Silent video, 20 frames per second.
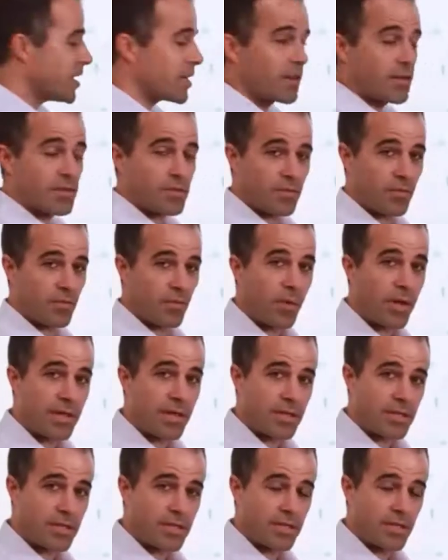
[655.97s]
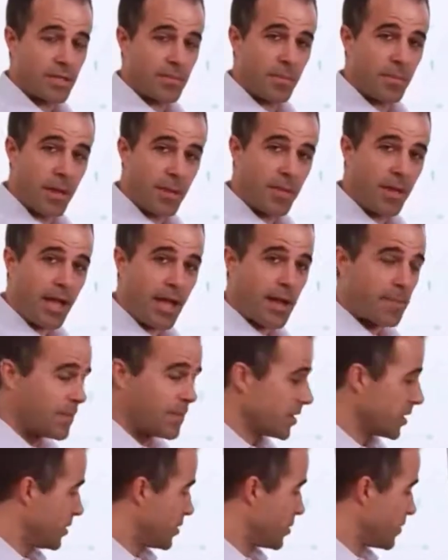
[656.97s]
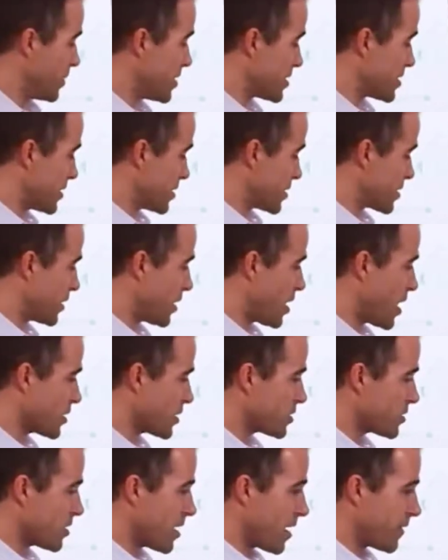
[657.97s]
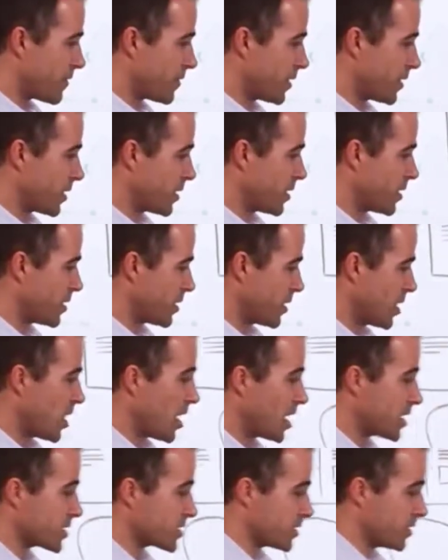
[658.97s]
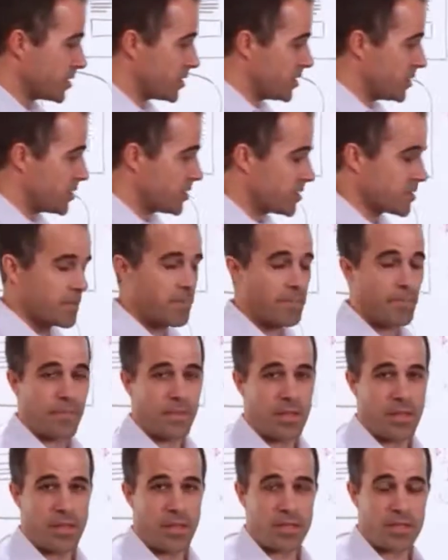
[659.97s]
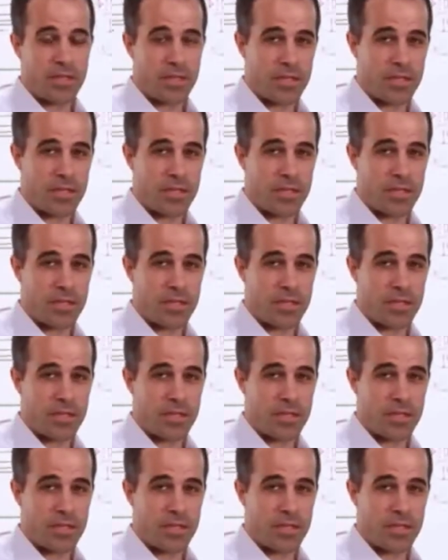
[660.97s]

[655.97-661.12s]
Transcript: areas of waste that may be happening in your business: lost traffic, lost leads, and lost